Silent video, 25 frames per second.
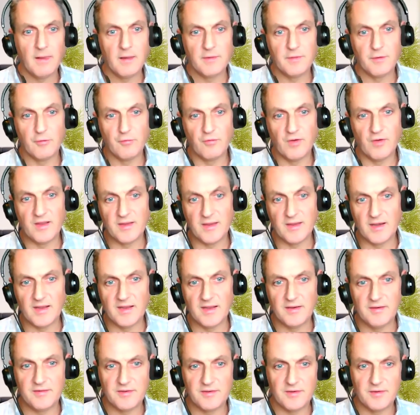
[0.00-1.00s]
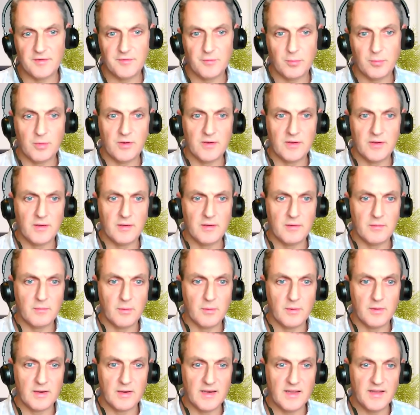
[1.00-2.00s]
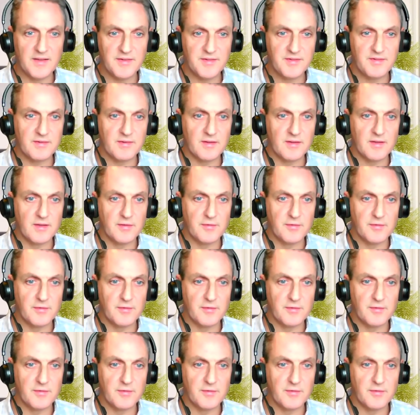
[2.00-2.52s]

The regulators were less